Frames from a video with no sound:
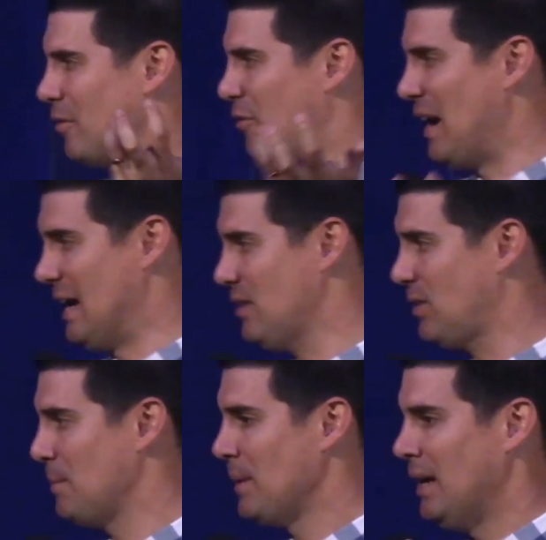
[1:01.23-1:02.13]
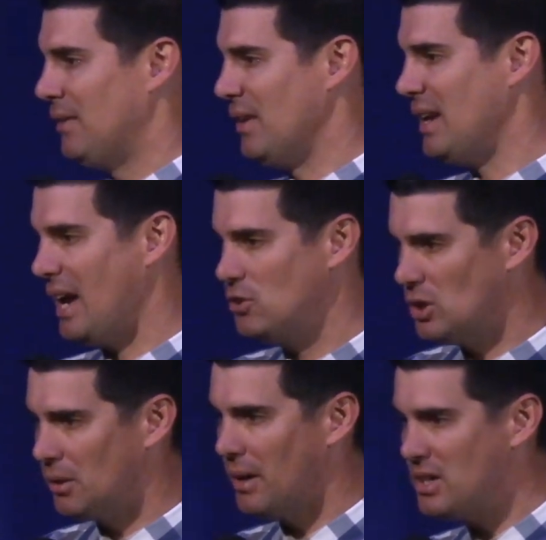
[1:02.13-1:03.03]
faith. Then a
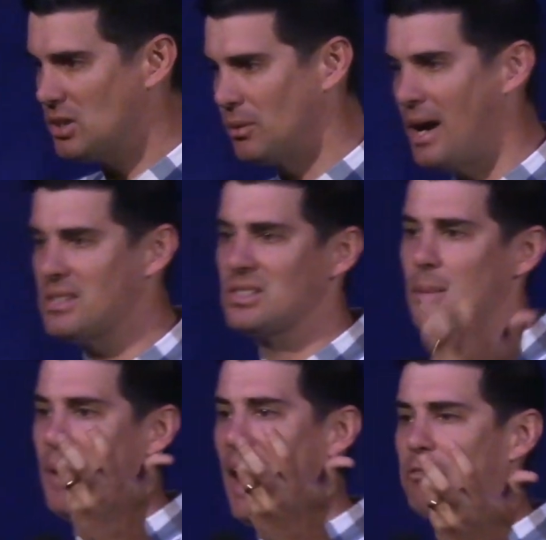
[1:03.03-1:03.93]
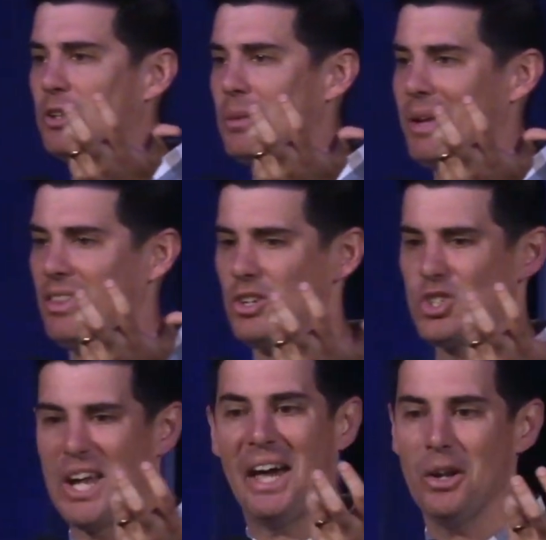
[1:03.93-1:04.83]
generation rises up after them in the
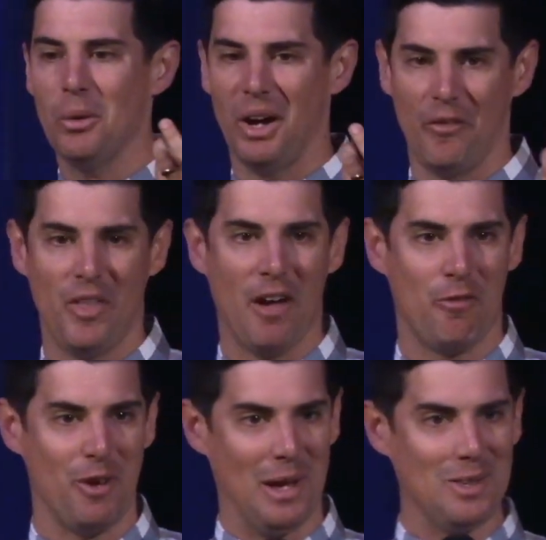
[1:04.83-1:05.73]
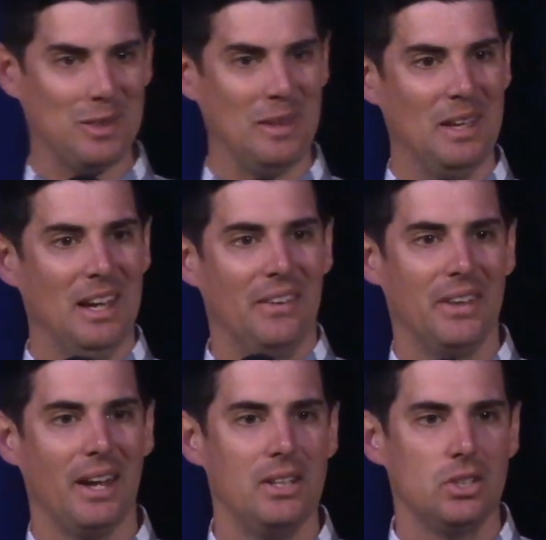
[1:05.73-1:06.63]
shadow of that faith.
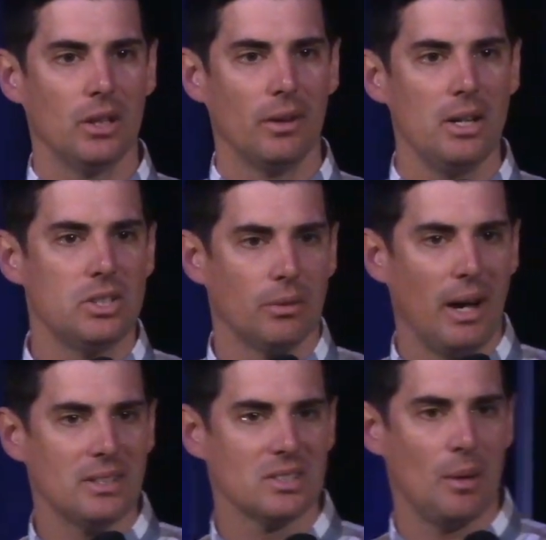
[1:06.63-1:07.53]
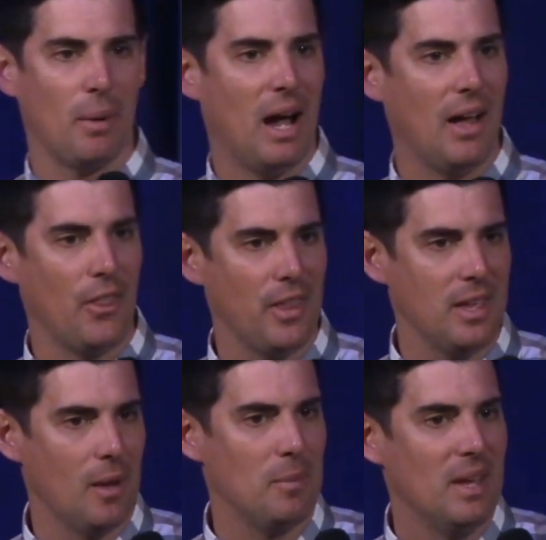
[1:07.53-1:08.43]
Then a generation rises up behind
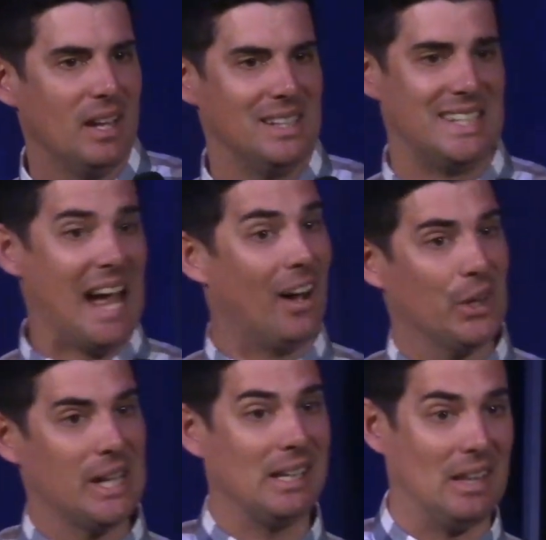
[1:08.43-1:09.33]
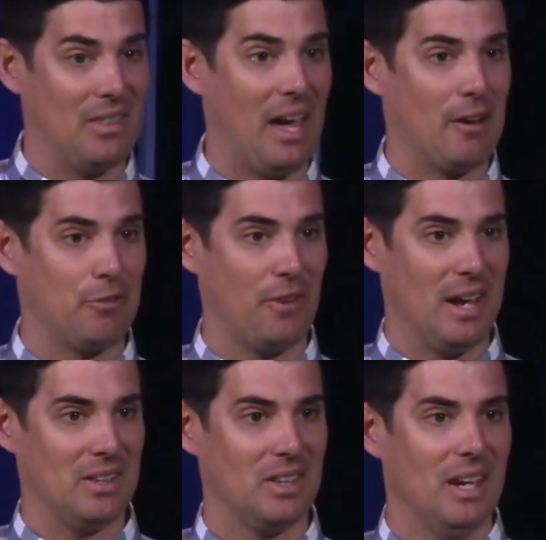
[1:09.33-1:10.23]
them doubting that
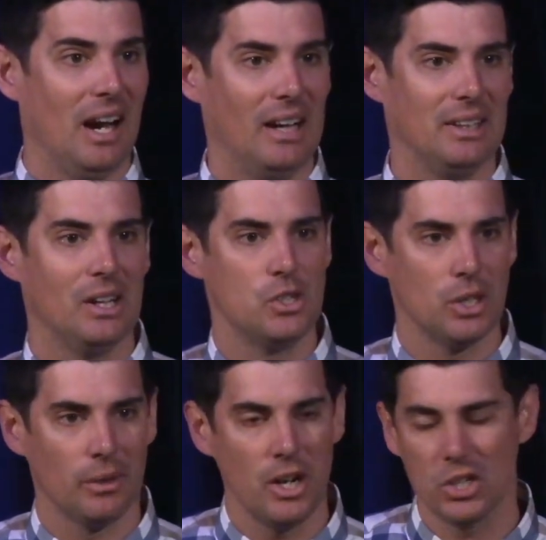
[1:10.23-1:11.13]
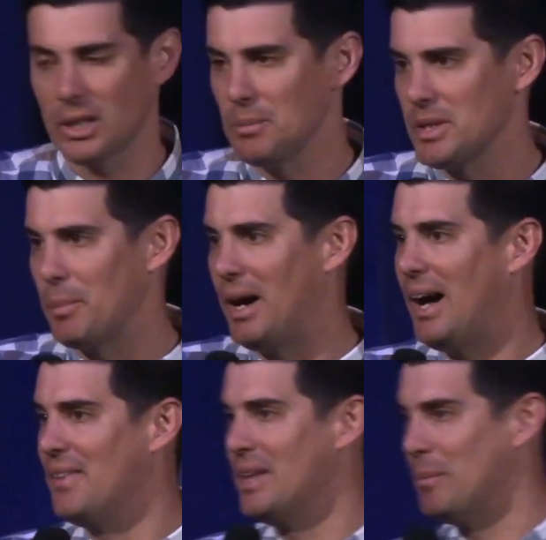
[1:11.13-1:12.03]
faith. And then a generation comes up
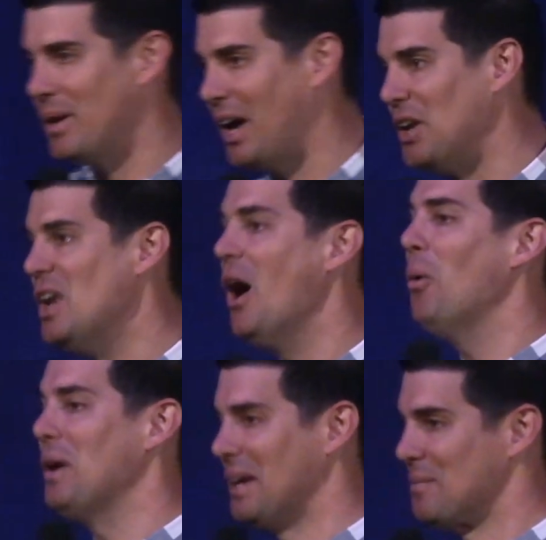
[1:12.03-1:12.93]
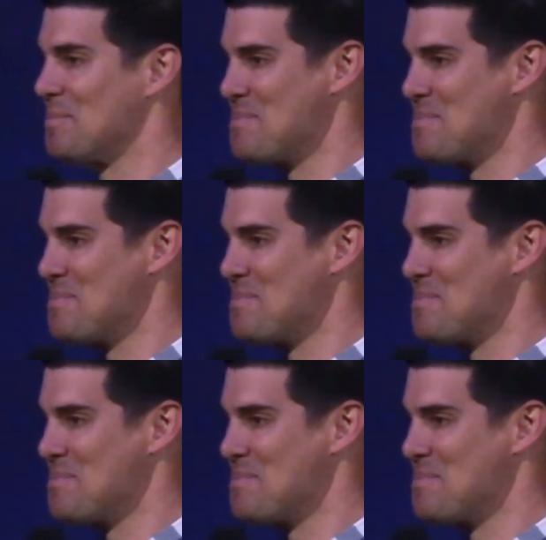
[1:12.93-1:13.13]
behind them not knowing